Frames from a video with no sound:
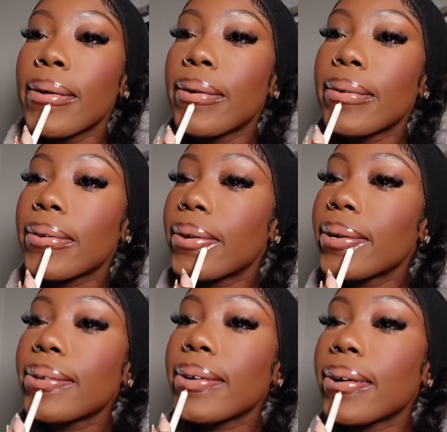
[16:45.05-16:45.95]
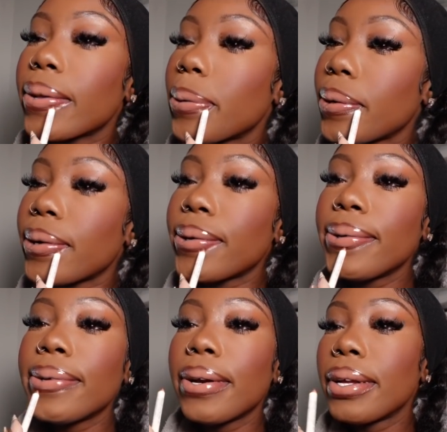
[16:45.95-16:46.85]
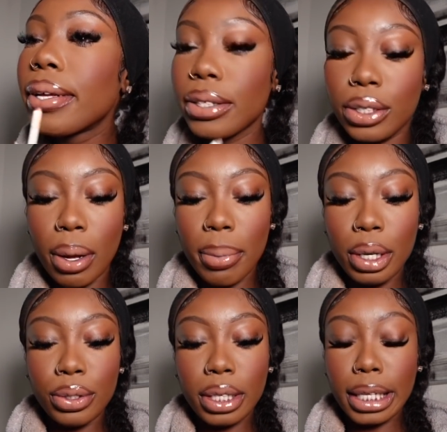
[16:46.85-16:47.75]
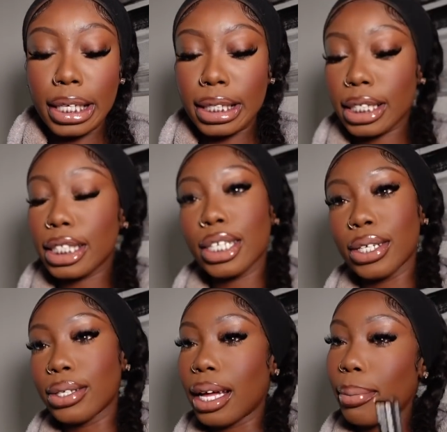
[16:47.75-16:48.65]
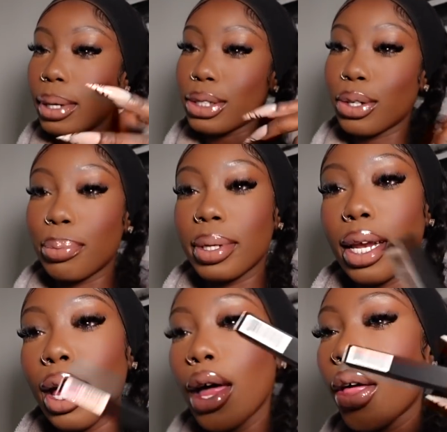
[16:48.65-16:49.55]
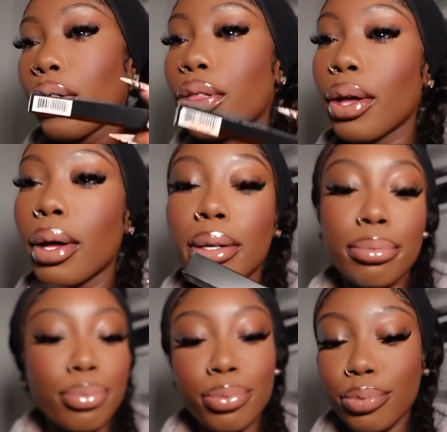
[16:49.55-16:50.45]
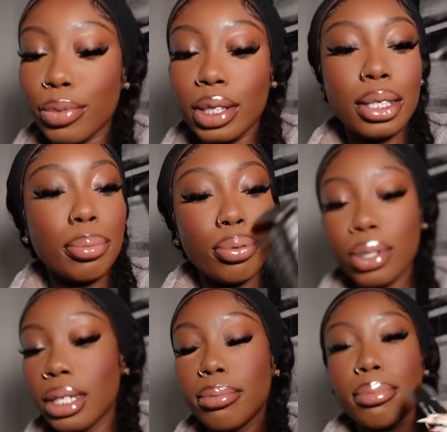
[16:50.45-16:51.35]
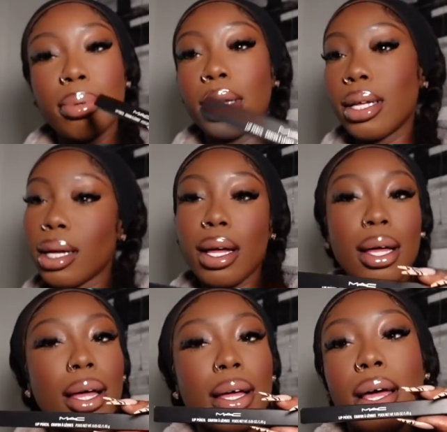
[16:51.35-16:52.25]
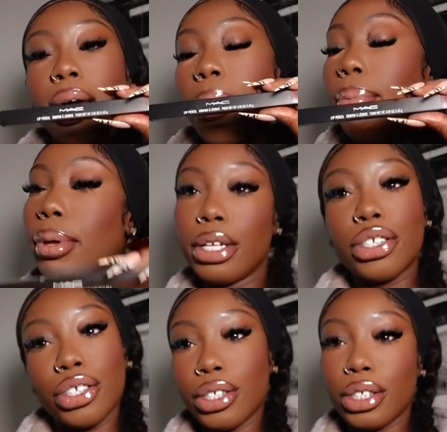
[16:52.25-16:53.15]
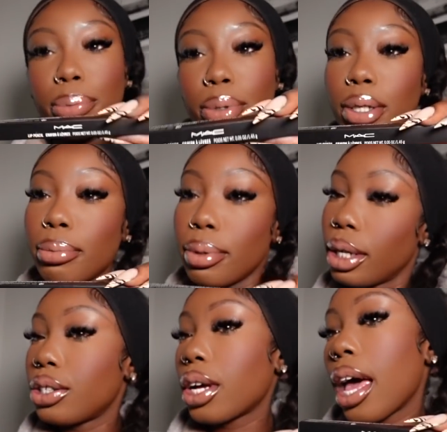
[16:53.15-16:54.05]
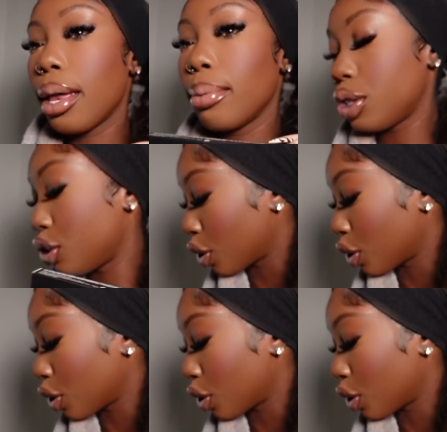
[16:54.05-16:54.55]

You know, it's a nice chocolate brown. So I've been using this until I bust open the Supreme Bitch, Supreme Bitch, Head Bitch in